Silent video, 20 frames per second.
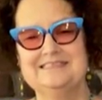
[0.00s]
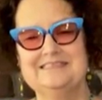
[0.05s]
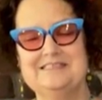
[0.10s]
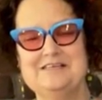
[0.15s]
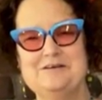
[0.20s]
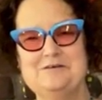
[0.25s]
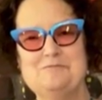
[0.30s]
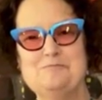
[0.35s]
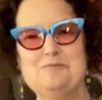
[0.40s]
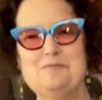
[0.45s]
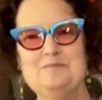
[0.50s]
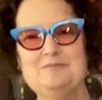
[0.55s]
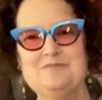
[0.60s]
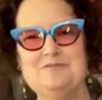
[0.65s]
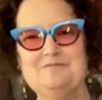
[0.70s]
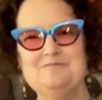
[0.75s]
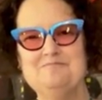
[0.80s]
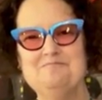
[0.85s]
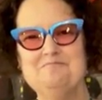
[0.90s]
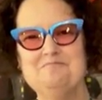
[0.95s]
So
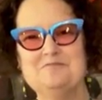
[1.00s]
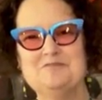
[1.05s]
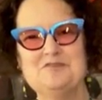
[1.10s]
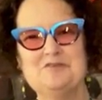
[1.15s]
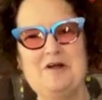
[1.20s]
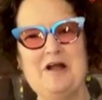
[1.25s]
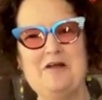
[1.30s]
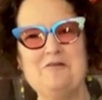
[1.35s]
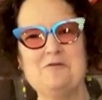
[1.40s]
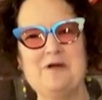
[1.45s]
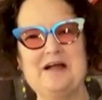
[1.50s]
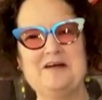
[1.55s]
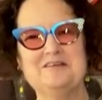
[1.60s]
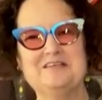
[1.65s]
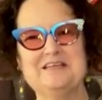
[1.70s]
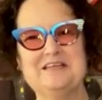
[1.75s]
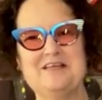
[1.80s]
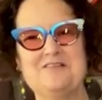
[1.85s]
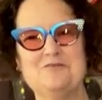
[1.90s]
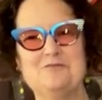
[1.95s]
Try around
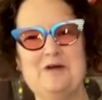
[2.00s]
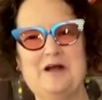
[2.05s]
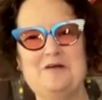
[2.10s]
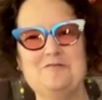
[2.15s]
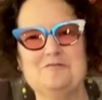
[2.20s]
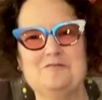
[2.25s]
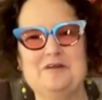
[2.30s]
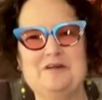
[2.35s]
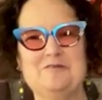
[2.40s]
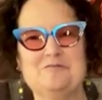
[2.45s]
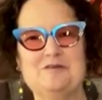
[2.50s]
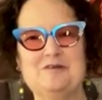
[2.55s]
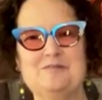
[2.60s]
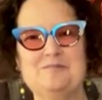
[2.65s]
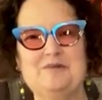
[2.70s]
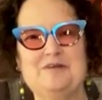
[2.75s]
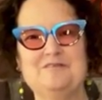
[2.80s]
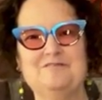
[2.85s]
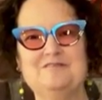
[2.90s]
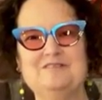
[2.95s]
another round here with
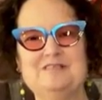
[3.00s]
me of